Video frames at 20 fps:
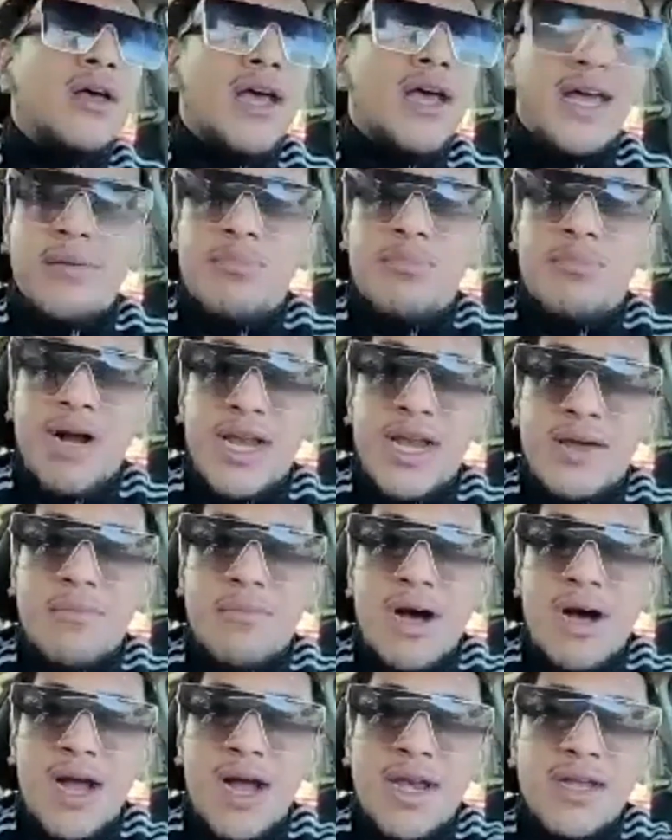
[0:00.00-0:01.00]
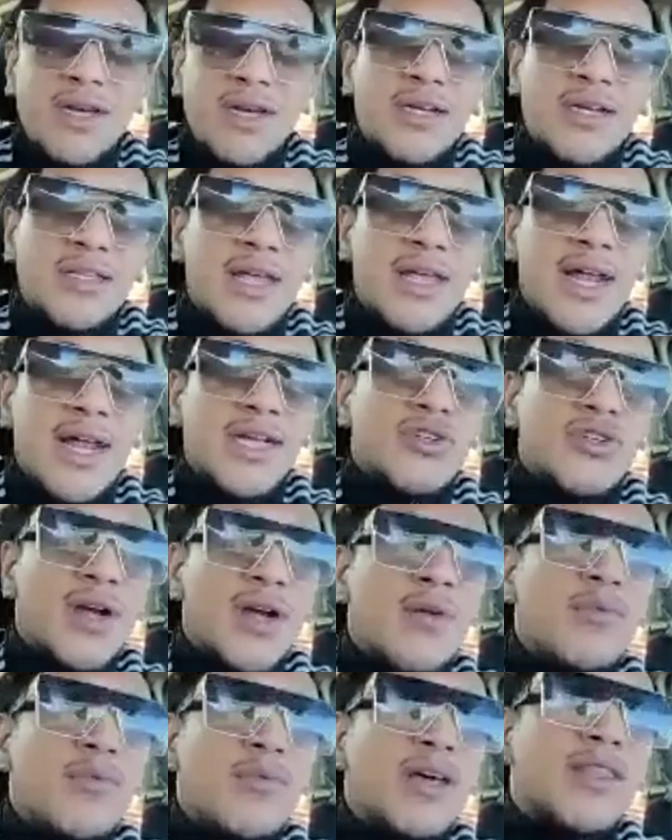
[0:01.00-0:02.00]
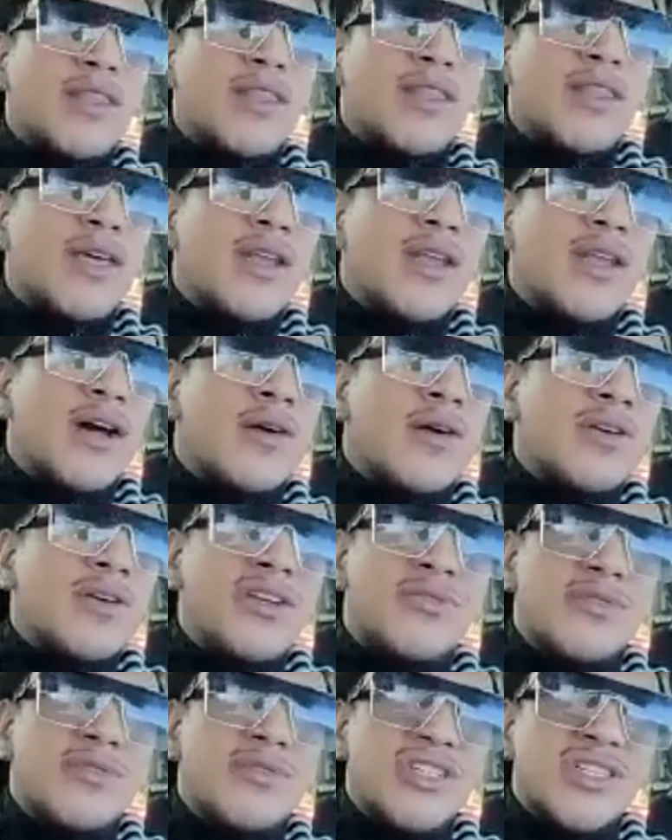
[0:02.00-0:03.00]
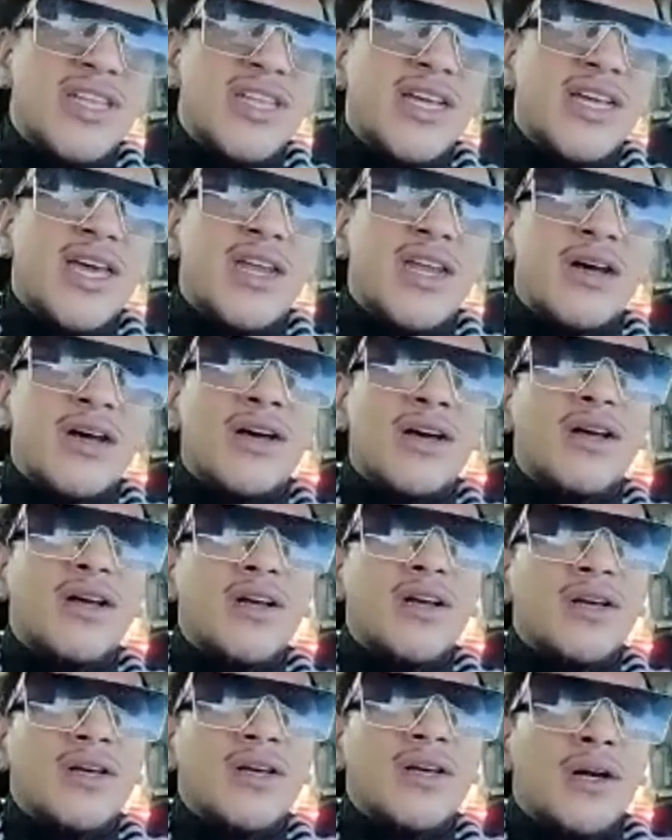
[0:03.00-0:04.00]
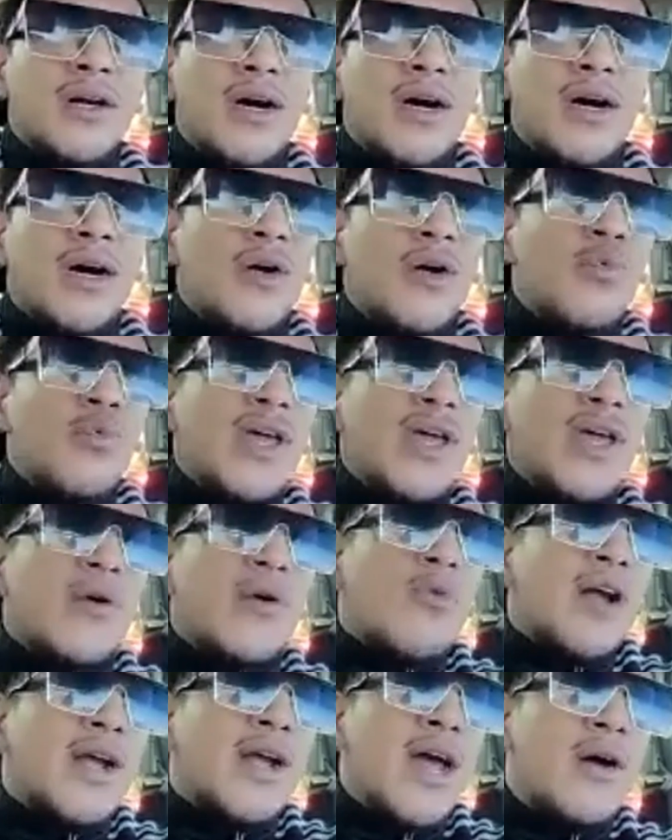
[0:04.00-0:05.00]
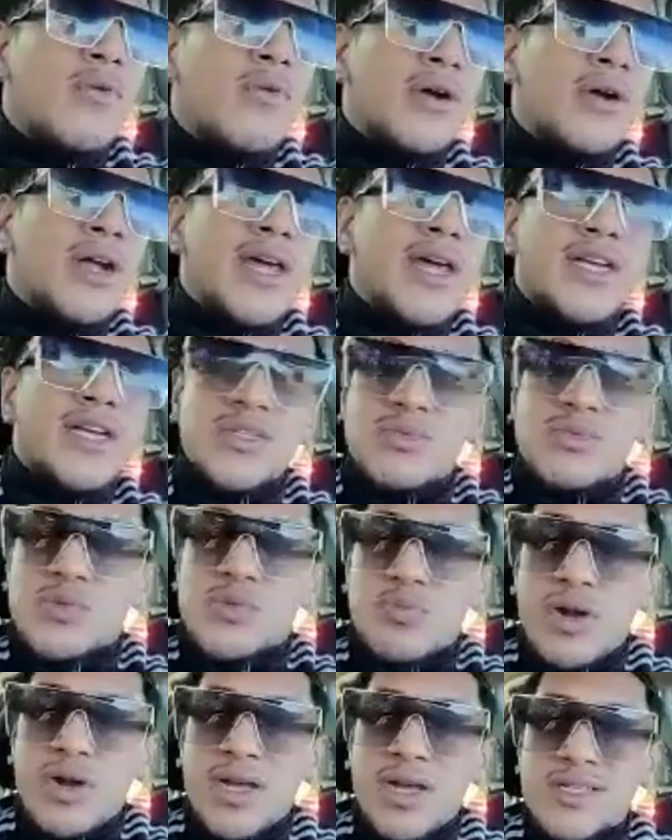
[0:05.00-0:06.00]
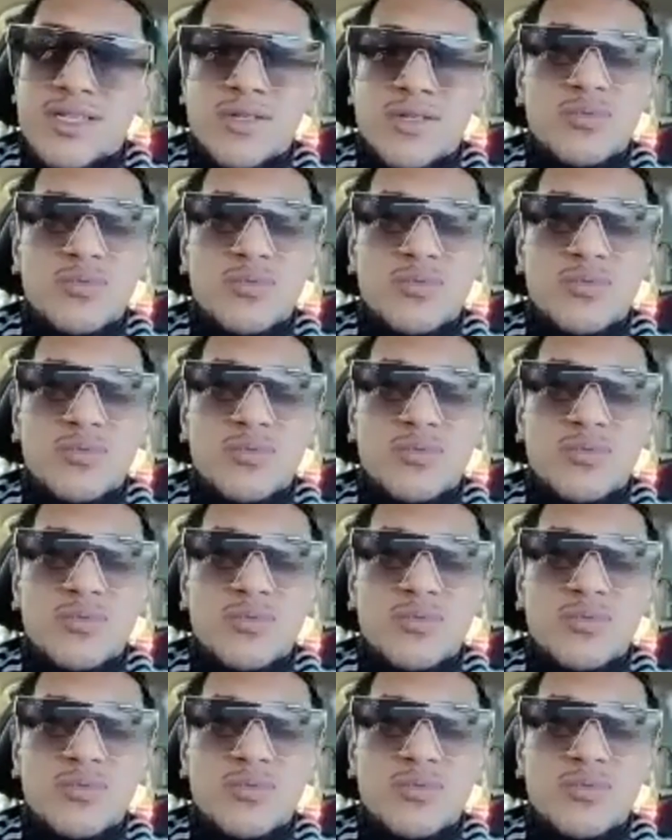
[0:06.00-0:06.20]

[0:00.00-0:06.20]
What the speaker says: buddy of mine that I train with, and we're just gonna get a weekend workout. We're gonna hit some sprints.